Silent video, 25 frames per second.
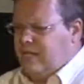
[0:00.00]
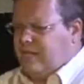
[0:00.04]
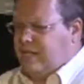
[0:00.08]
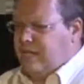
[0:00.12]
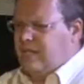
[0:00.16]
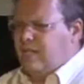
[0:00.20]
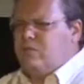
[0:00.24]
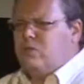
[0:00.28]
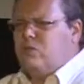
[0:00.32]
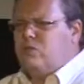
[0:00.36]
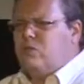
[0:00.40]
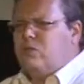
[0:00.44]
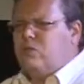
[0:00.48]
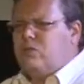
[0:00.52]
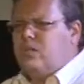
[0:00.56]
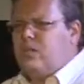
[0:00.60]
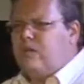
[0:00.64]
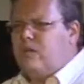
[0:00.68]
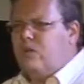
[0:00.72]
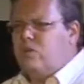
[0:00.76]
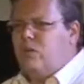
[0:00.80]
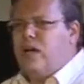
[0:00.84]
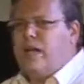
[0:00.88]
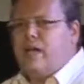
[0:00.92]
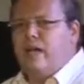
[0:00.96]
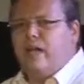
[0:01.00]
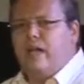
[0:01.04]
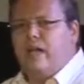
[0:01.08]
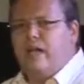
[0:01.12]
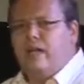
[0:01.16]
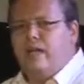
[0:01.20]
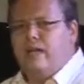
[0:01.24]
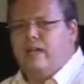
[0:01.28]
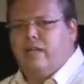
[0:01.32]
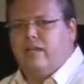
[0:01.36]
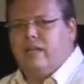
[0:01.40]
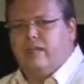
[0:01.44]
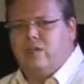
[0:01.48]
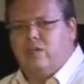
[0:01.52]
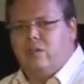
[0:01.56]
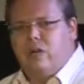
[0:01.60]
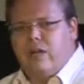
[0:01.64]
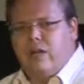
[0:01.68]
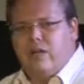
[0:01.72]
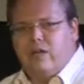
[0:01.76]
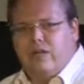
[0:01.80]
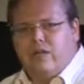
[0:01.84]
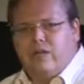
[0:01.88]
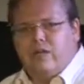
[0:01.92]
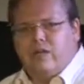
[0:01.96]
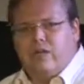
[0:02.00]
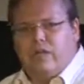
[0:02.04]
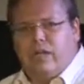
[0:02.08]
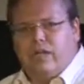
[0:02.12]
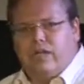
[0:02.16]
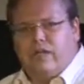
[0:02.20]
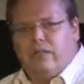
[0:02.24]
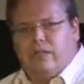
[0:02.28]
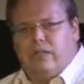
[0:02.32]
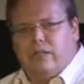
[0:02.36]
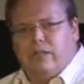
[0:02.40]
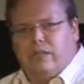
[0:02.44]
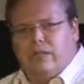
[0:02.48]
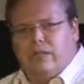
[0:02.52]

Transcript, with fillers: And I'm always saying, why? Why would you do that?